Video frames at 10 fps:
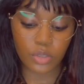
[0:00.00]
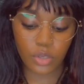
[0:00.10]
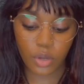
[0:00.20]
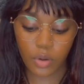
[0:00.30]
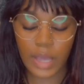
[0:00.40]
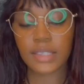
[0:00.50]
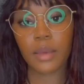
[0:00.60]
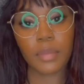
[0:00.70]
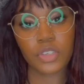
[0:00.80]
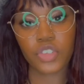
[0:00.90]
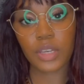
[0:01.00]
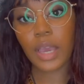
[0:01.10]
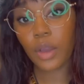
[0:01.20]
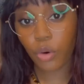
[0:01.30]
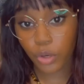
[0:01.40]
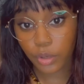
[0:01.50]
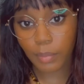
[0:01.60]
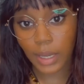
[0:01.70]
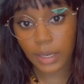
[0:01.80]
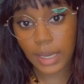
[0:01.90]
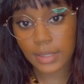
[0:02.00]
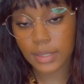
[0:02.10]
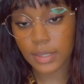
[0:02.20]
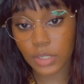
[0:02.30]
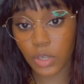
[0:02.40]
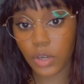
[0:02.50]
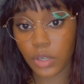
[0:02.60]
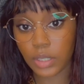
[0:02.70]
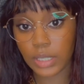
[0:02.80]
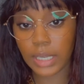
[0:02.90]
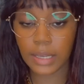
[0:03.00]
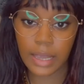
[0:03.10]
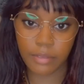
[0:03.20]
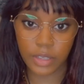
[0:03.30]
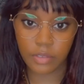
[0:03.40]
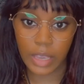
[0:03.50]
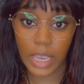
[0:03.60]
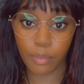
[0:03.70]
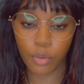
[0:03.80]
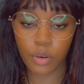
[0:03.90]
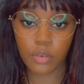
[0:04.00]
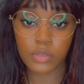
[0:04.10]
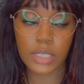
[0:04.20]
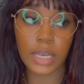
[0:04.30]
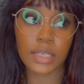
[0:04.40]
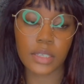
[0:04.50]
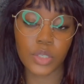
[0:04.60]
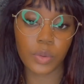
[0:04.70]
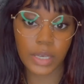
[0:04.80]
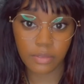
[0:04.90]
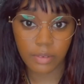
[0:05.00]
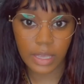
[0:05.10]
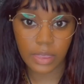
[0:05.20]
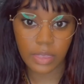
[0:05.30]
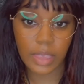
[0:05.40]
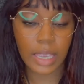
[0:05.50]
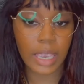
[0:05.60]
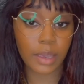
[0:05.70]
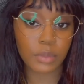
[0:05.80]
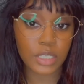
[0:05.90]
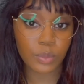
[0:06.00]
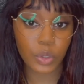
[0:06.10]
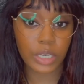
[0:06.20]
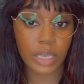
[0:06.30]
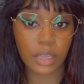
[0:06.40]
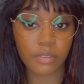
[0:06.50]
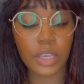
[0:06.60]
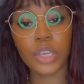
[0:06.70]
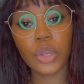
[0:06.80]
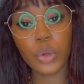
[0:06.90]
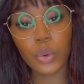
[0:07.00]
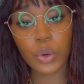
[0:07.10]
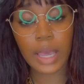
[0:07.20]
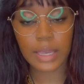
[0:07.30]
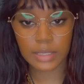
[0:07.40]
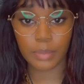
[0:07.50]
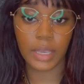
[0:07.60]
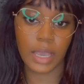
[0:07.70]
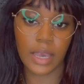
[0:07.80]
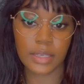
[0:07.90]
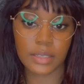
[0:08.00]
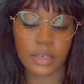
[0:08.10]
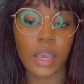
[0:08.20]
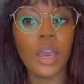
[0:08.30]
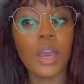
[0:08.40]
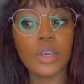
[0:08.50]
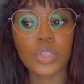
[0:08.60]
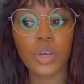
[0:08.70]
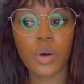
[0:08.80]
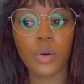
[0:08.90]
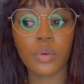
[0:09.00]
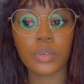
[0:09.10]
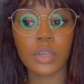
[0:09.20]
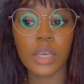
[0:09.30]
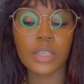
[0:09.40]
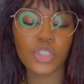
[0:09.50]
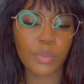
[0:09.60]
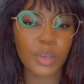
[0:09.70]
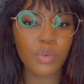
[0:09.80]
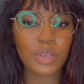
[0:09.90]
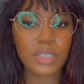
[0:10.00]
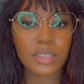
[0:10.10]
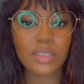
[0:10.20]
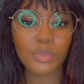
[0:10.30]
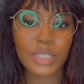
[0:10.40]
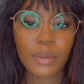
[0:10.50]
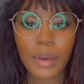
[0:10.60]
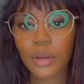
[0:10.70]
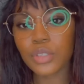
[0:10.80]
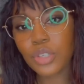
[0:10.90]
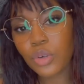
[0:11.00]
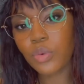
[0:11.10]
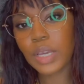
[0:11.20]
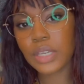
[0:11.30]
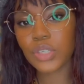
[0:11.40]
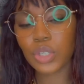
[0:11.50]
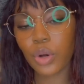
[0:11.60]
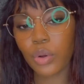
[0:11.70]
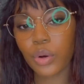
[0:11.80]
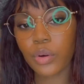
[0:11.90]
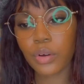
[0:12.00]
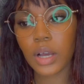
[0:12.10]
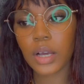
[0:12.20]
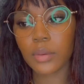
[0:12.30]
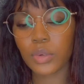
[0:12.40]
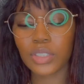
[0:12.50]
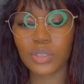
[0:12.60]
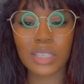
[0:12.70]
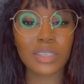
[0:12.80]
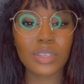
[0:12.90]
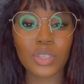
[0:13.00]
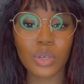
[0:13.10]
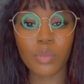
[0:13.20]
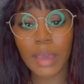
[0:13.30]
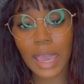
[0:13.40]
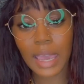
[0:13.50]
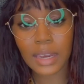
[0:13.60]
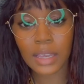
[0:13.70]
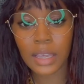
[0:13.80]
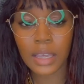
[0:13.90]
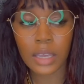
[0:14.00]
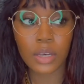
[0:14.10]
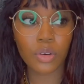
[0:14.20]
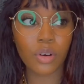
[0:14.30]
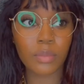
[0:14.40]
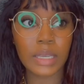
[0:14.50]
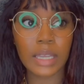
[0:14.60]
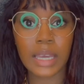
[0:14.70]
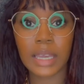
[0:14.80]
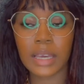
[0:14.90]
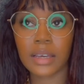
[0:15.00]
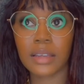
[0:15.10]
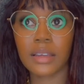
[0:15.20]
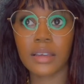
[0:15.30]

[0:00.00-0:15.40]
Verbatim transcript: So, as I mentioned, I ordered my glasses on the 11th of April. Today's the 25th. They came this morning via USPS. So, shipping was it was about two weeks total, um, which isn't too bad. Normally, like